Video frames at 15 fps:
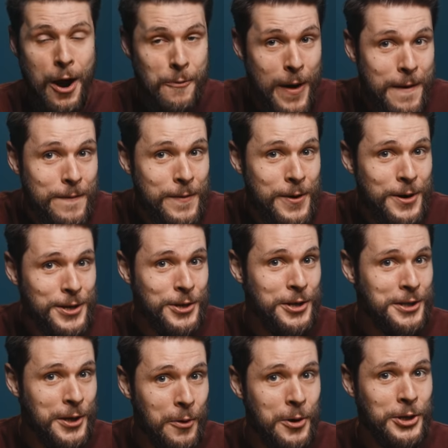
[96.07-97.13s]
However, you're
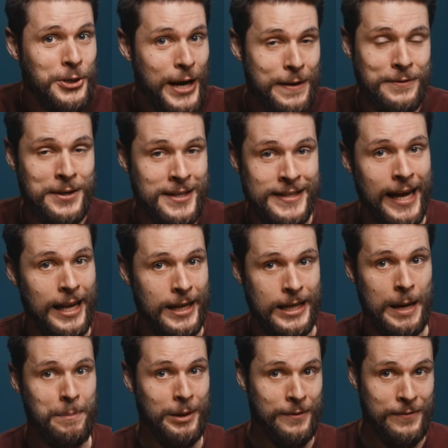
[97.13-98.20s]
going to have to sell a
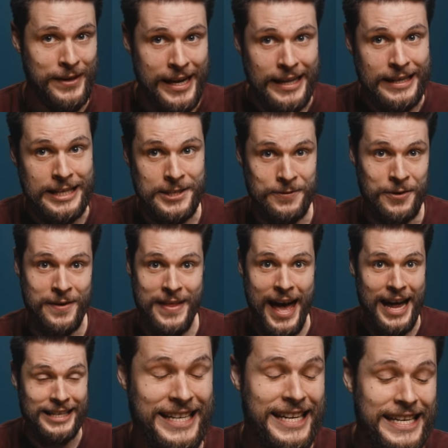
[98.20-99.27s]
couple of kidneys for
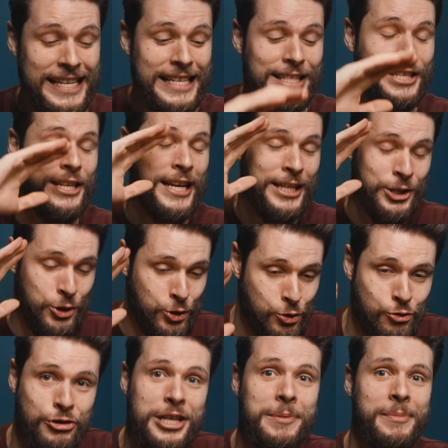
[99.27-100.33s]
that. It is
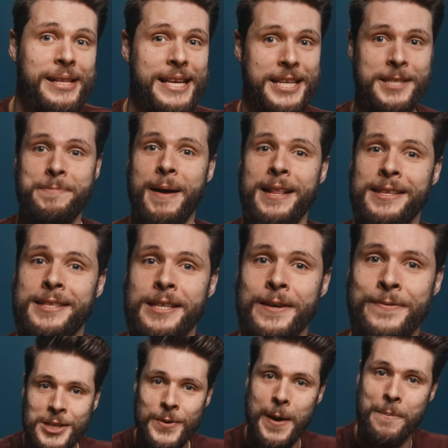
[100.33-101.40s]
extremely
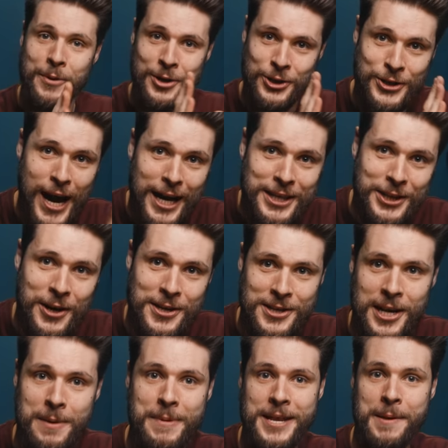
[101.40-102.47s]
expensive, so a projector is
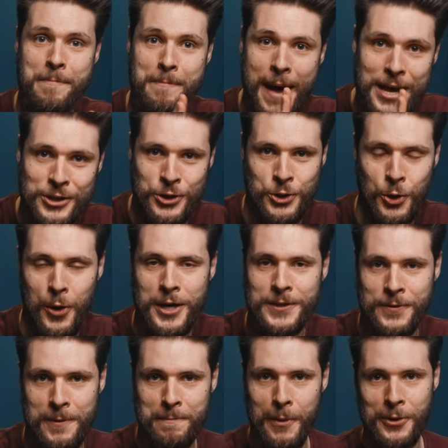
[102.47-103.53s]
going to be the best choice
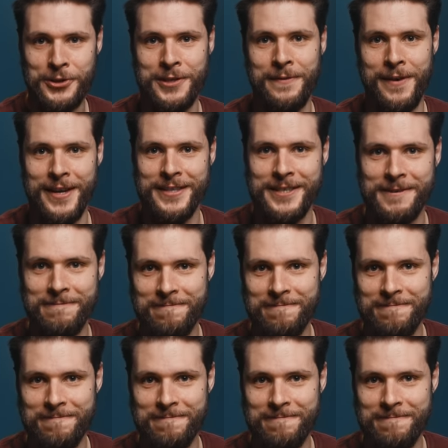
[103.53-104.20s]
for most of us.